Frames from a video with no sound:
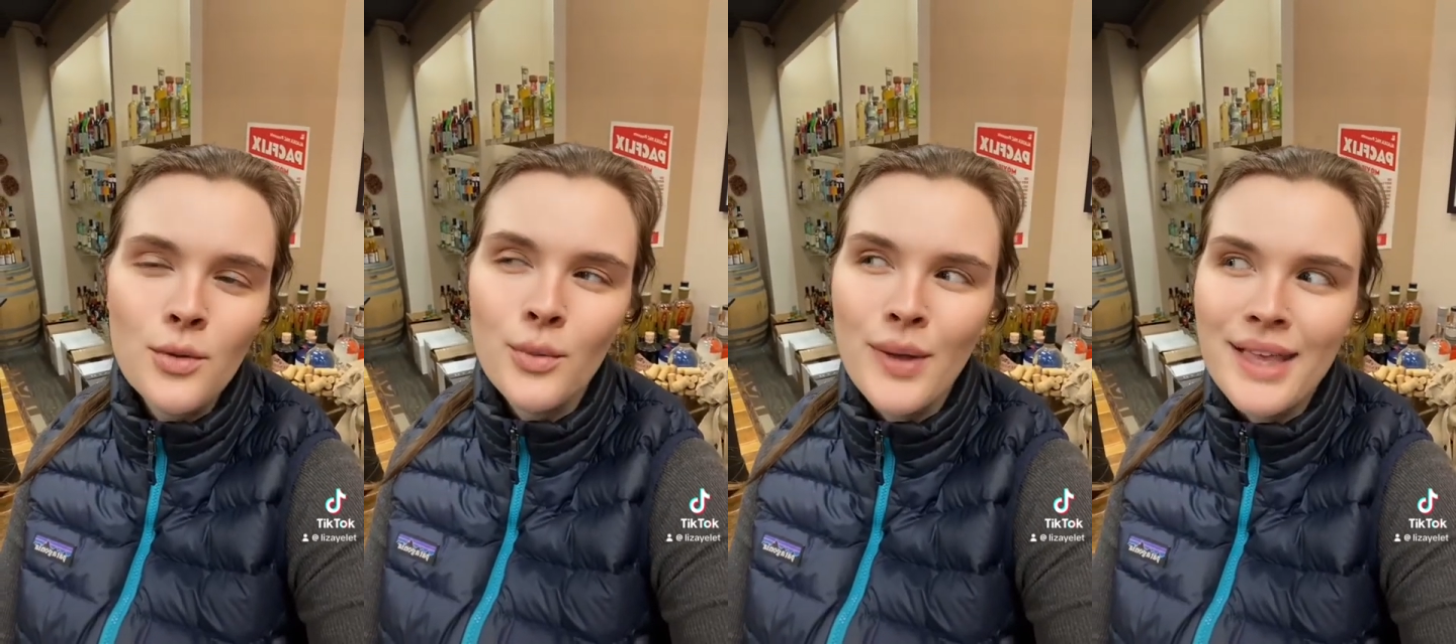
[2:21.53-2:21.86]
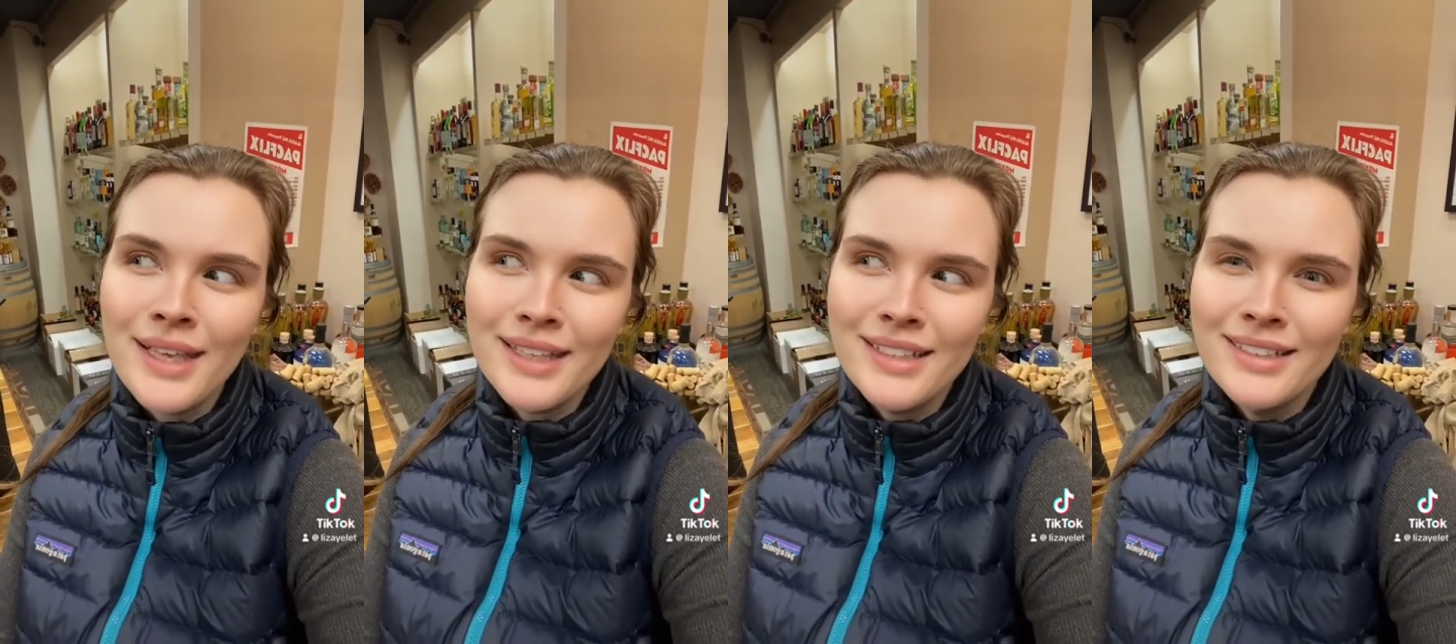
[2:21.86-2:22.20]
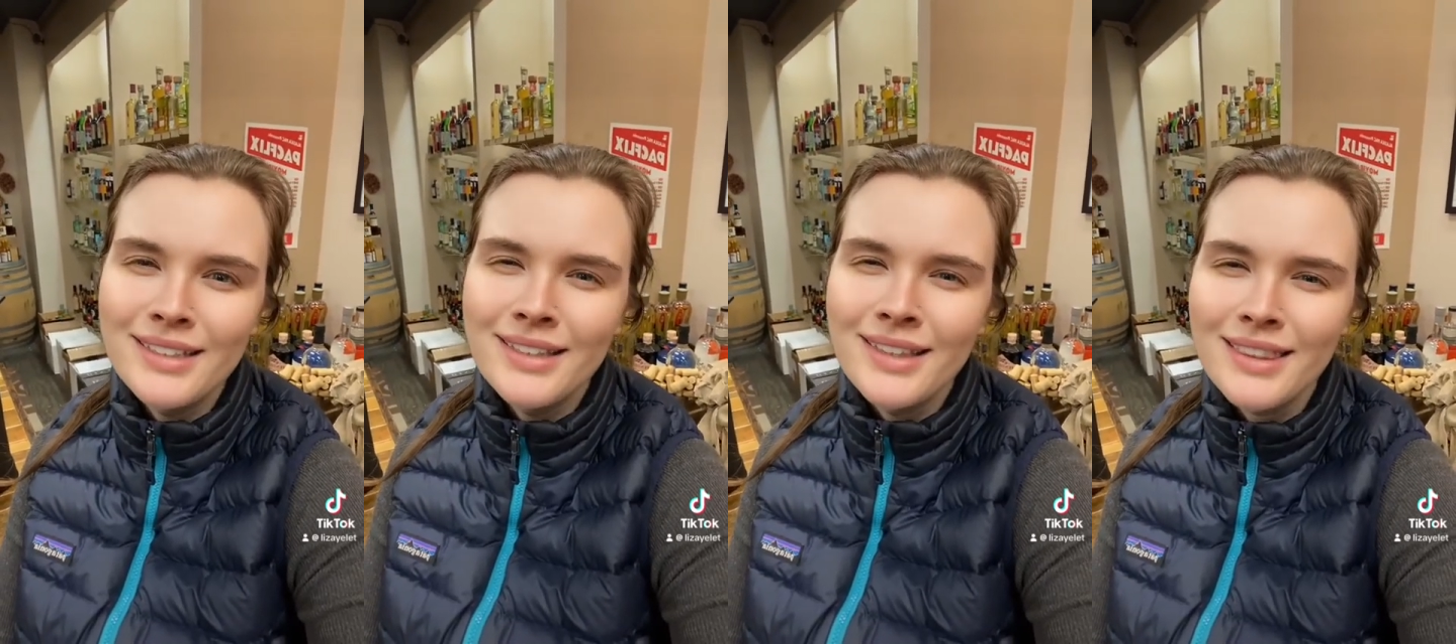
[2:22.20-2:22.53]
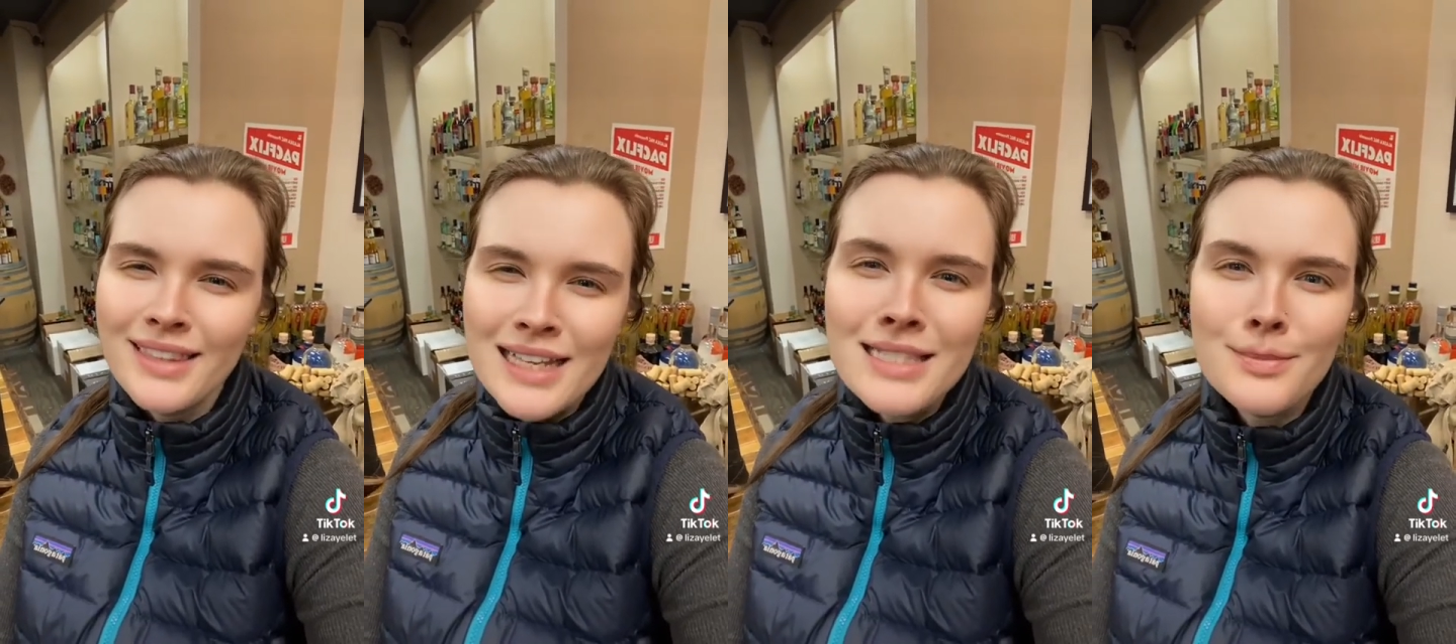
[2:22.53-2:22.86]
wait,
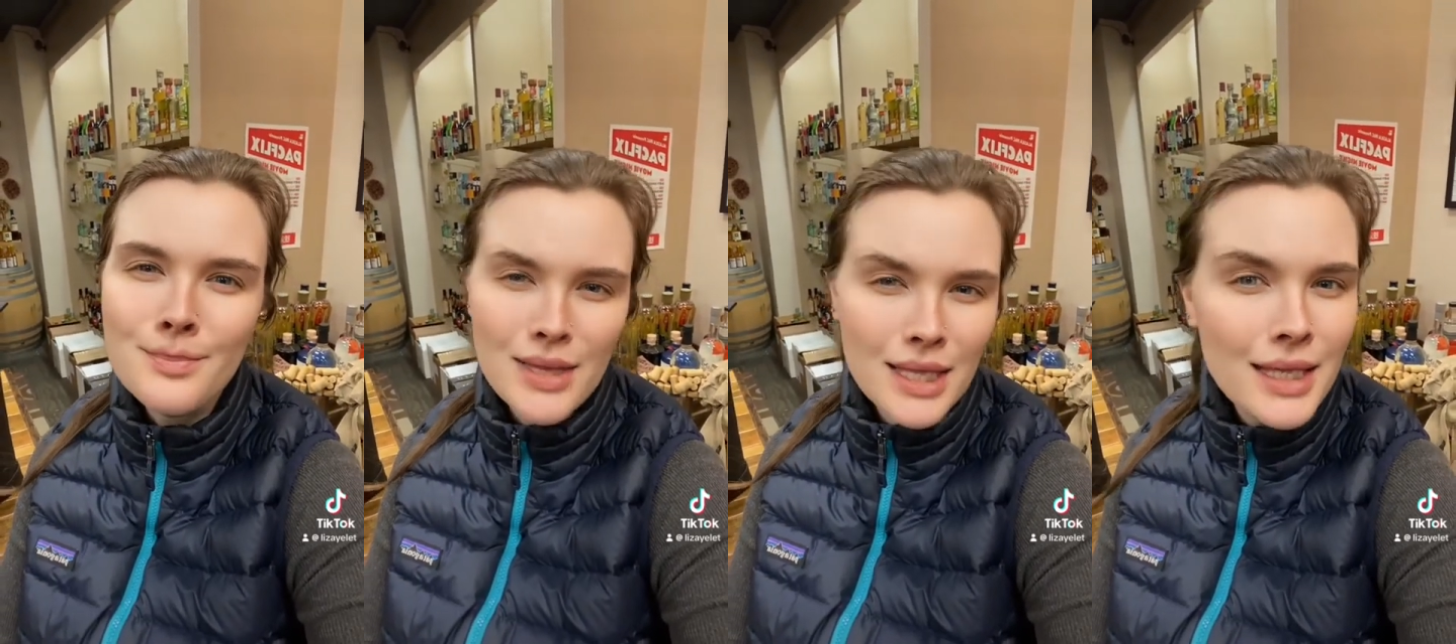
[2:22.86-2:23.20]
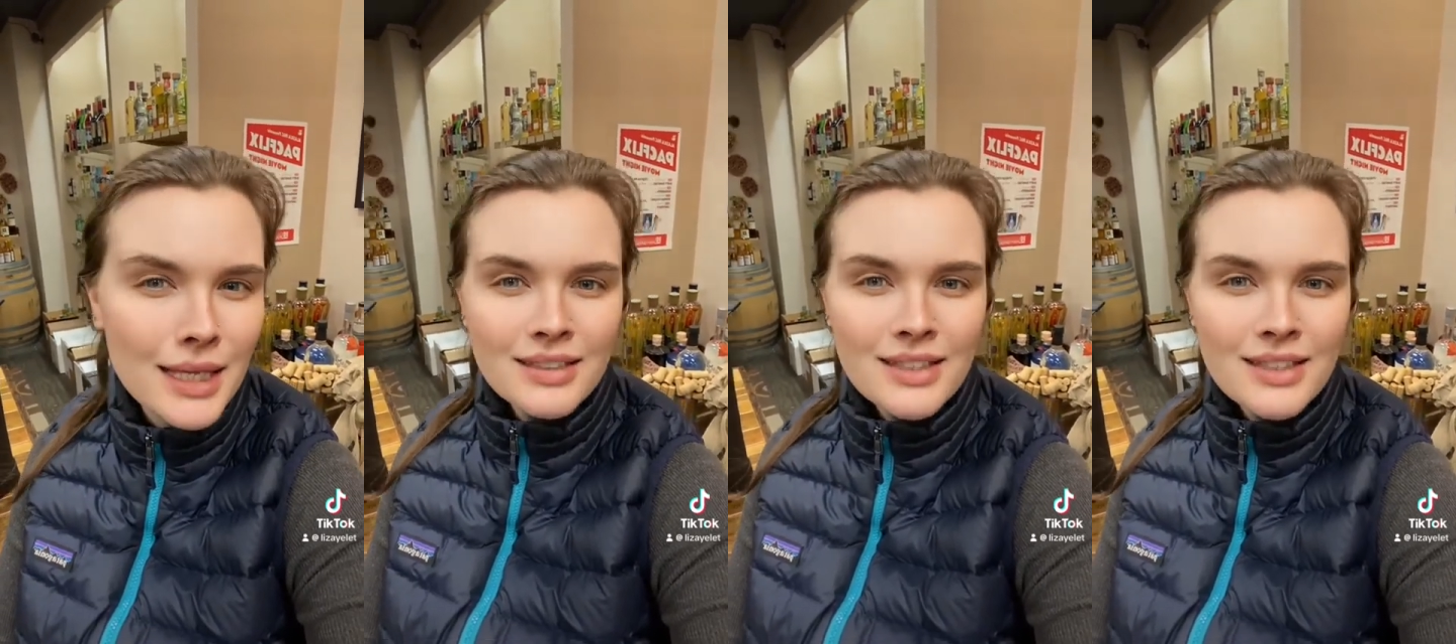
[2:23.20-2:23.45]
that's me.